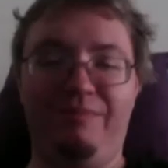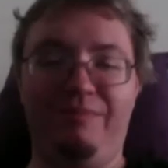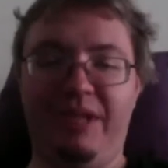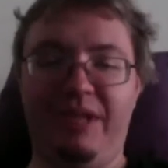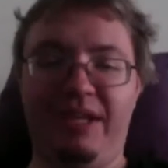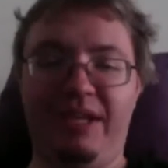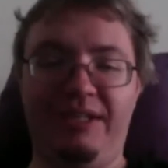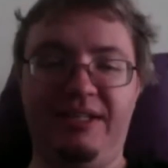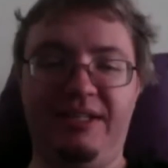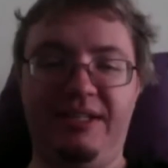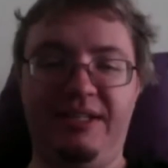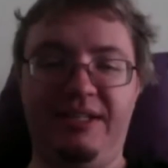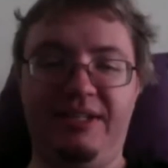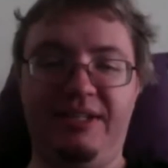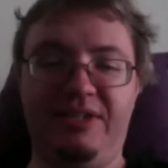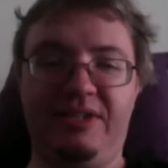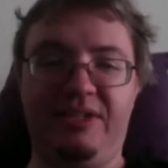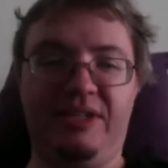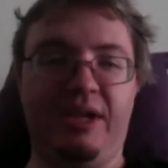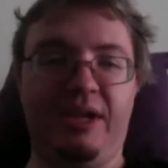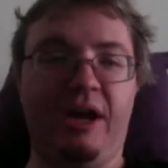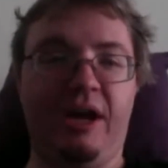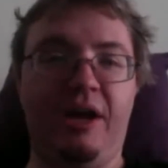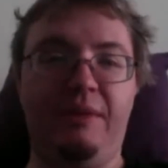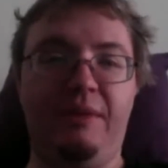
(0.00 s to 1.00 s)

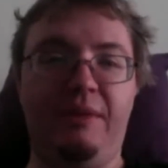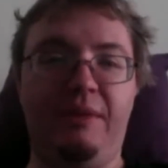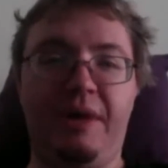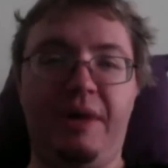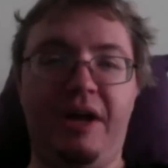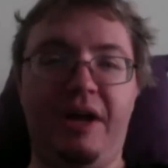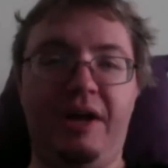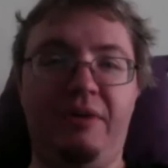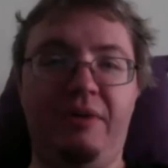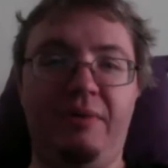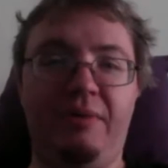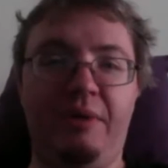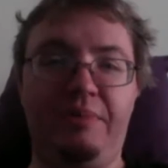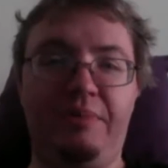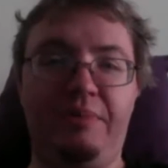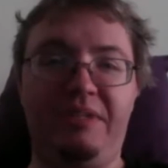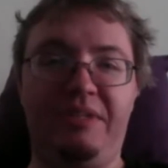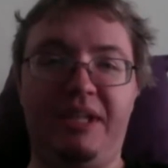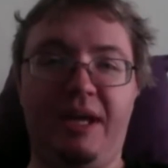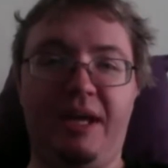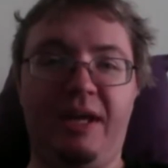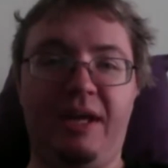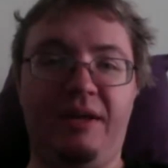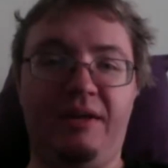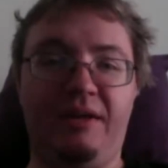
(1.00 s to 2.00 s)
easiest on my
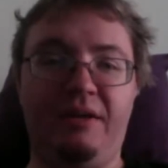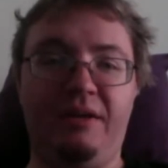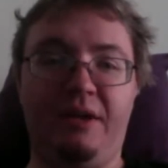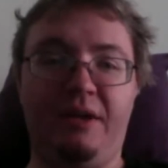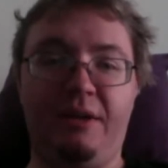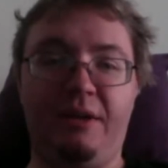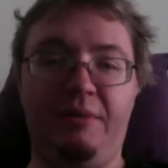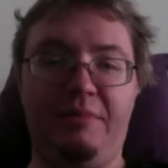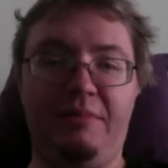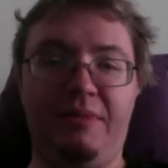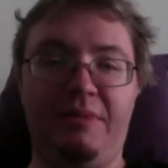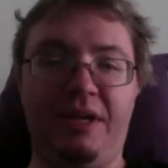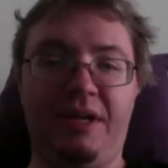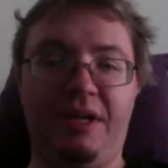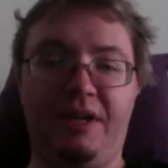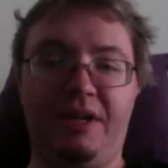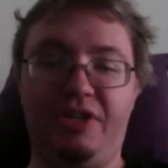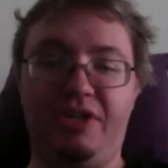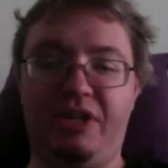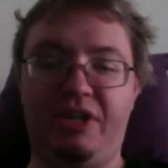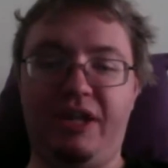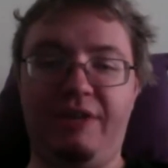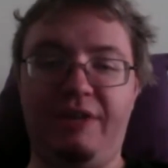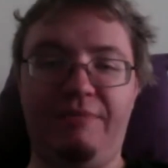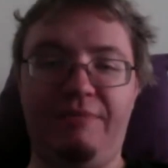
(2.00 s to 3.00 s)
website. Um, I
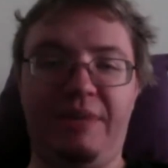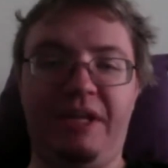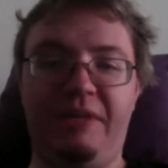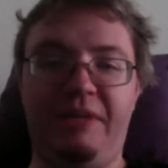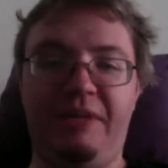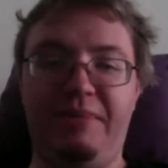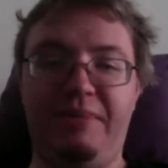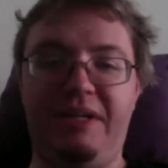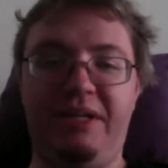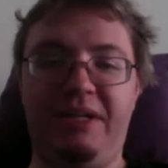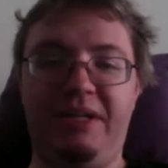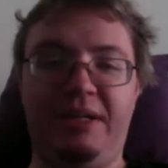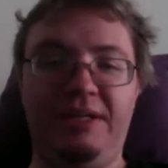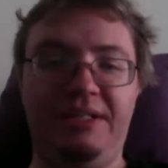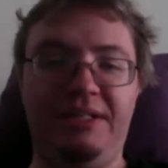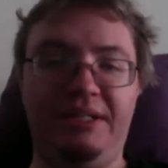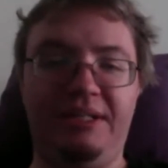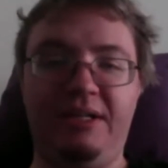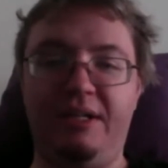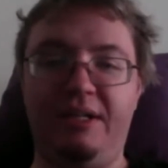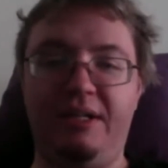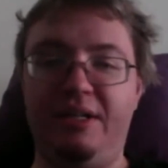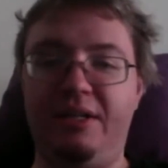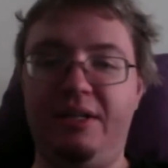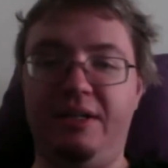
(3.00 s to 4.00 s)
actually have my email
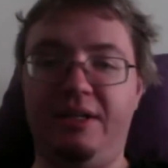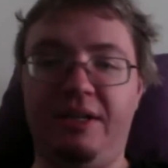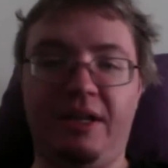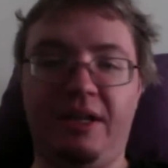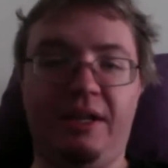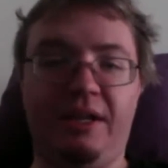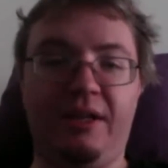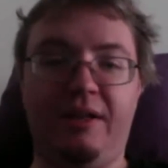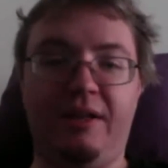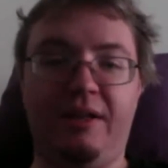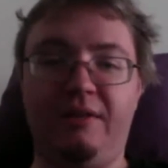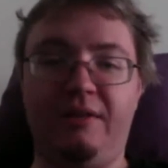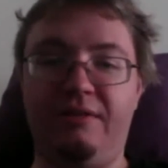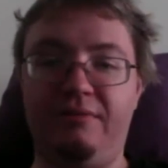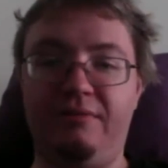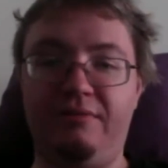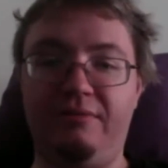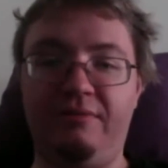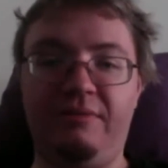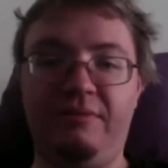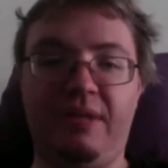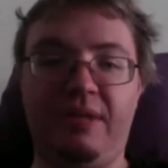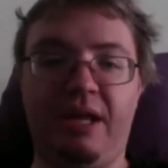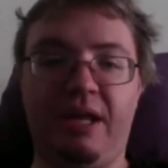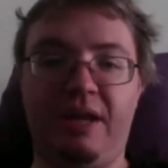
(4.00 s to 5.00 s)
listed, and then
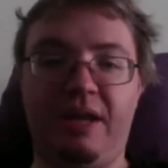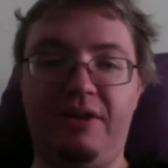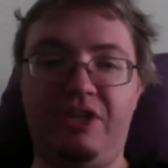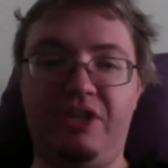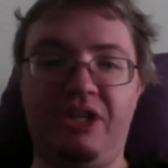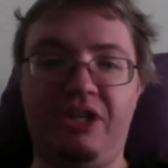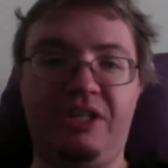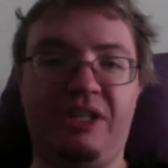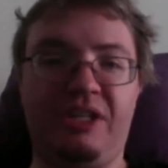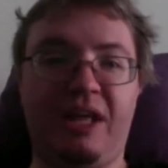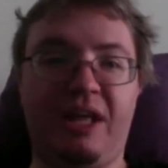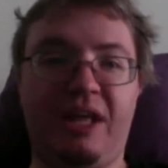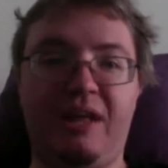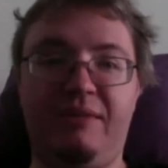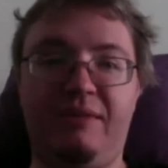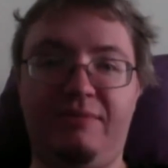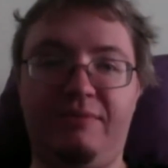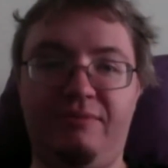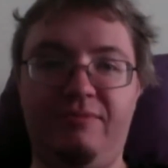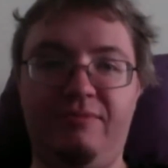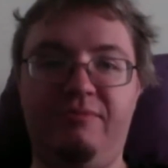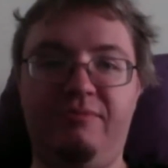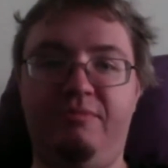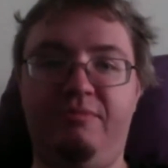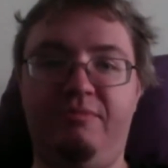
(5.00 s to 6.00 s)
I check that
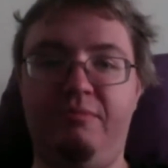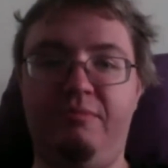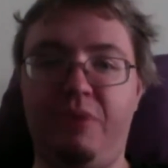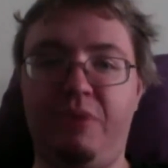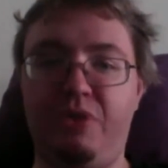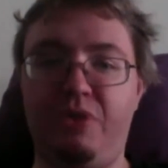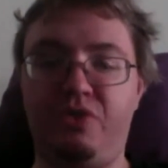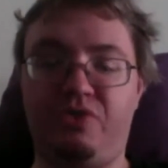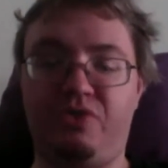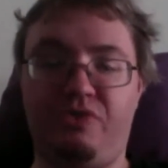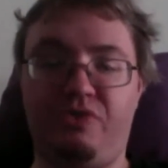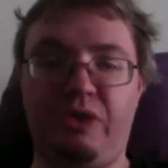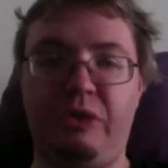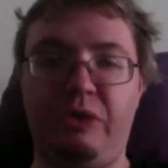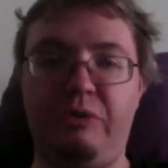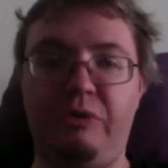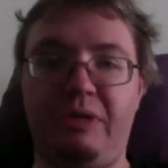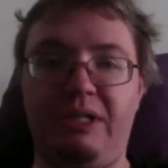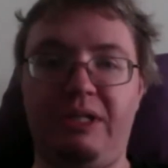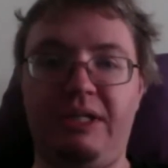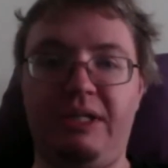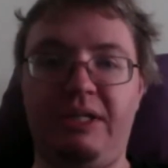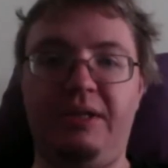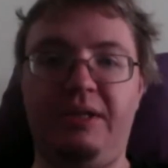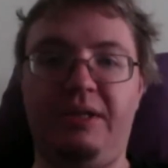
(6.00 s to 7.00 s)
most
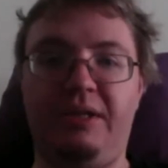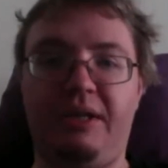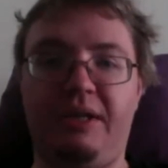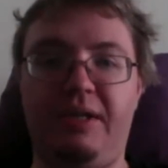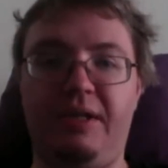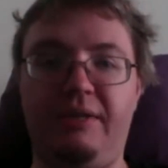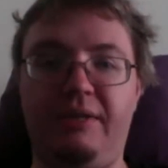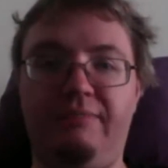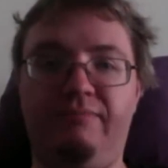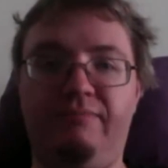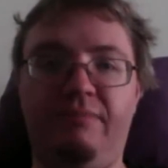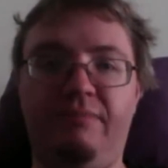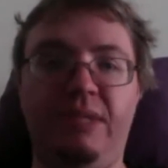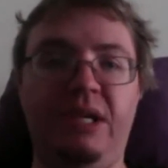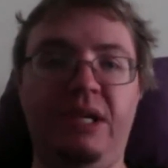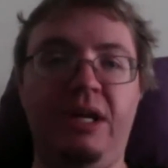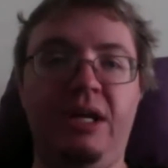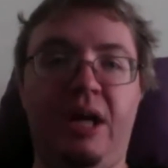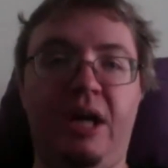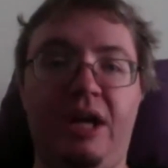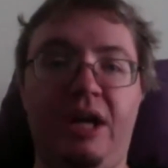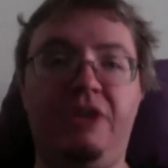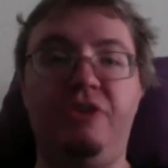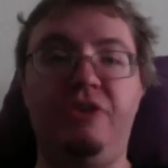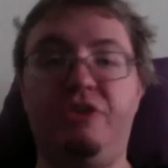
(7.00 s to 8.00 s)
frequently. And
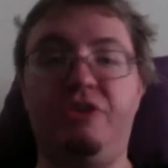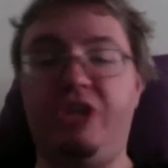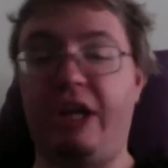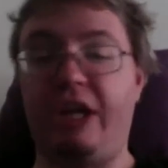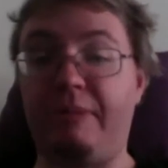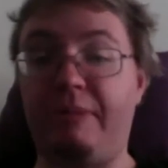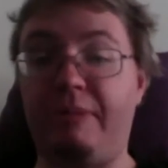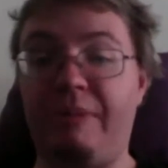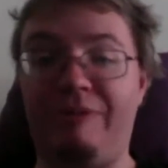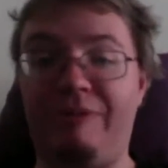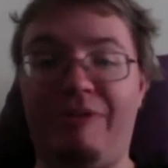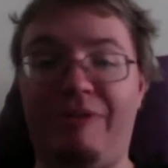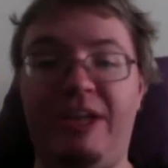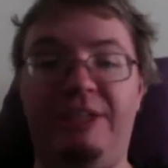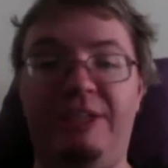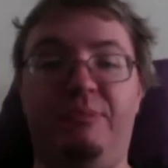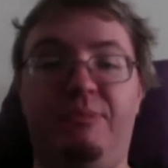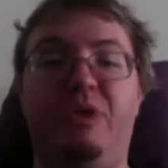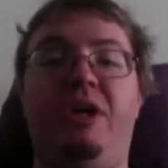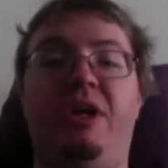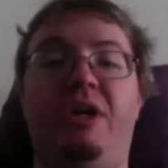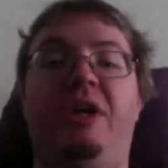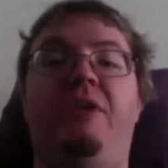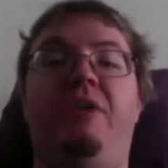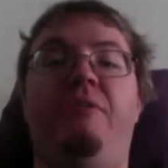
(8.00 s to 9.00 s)
I do check my
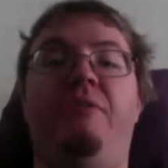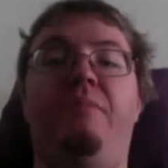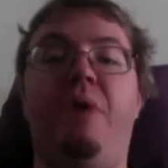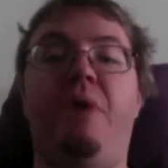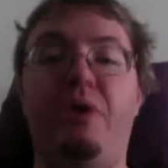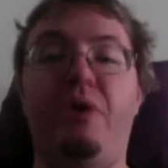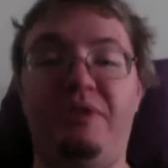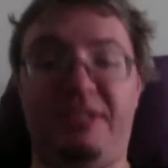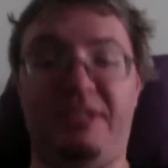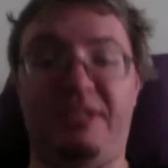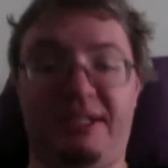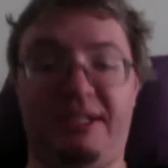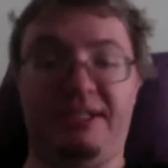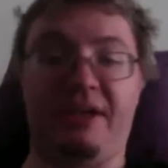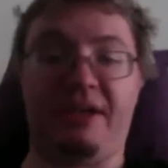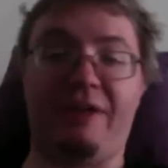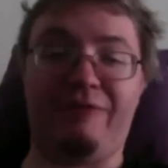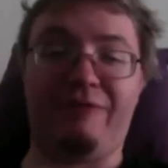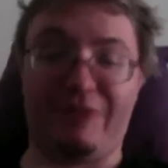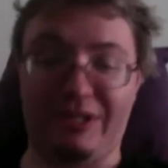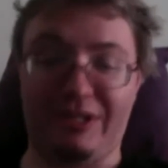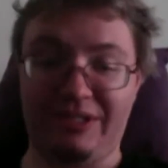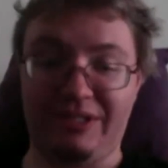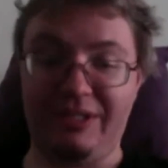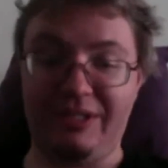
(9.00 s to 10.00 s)
Facebook. I don't post as
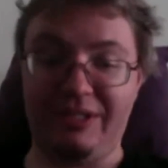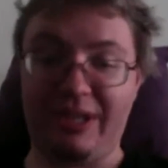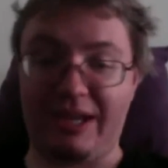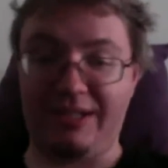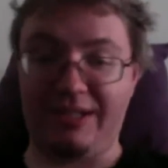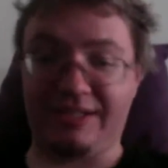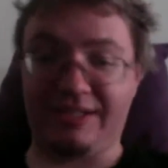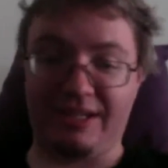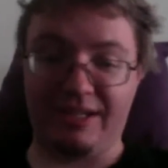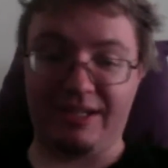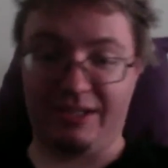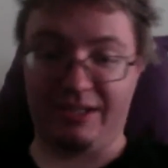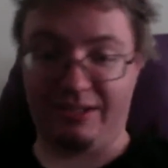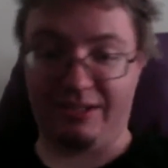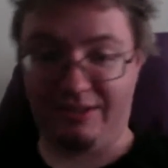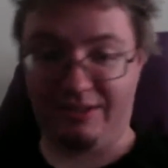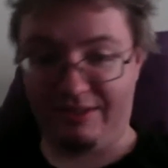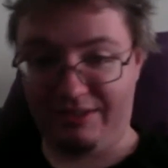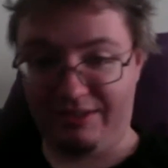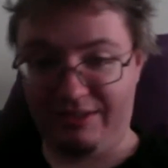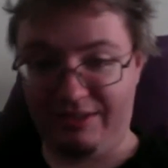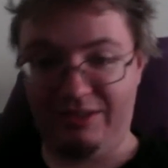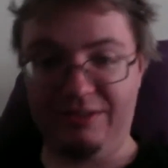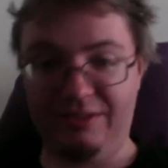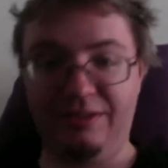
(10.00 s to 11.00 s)
often as I
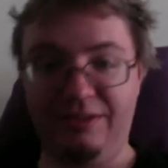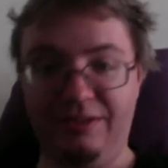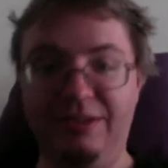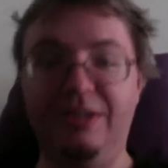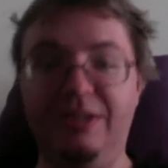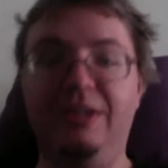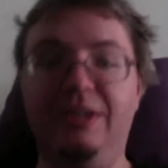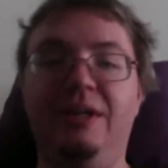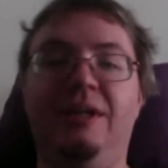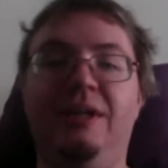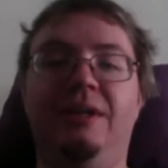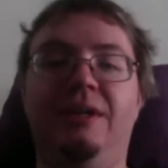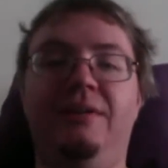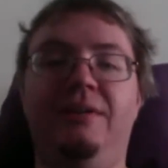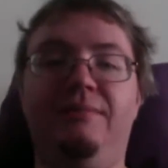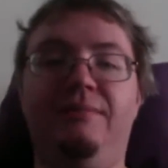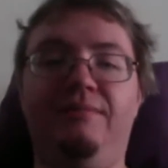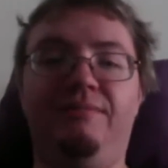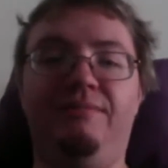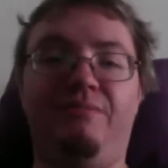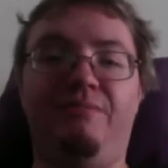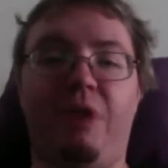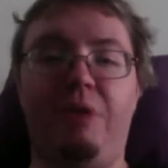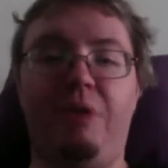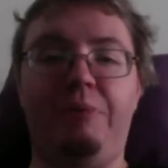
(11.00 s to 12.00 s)

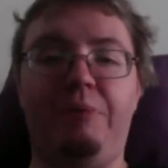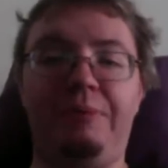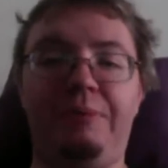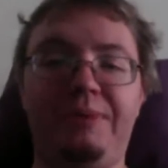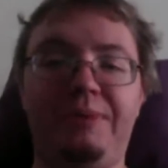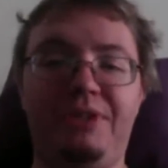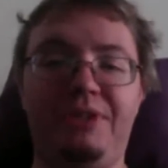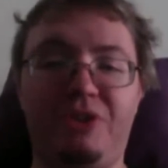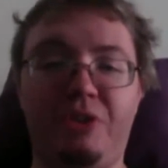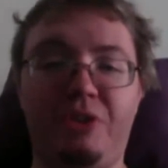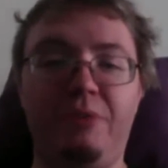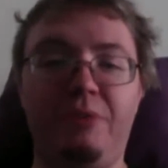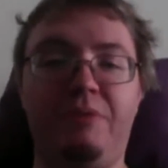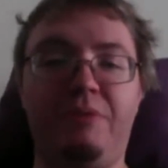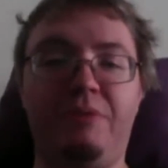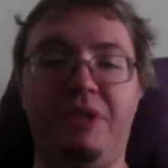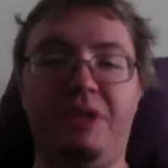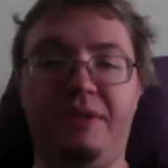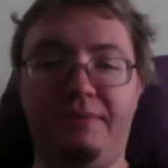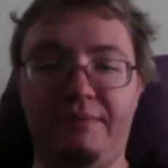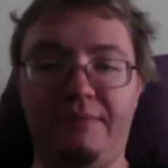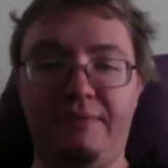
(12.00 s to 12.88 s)
probably should, but